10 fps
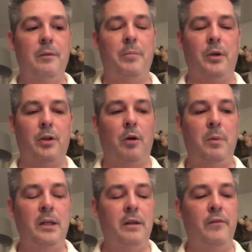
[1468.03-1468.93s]
But
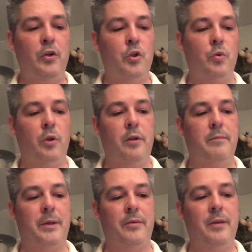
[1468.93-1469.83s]
completing a virtual London
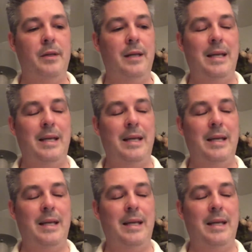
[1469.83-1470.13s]
Marathon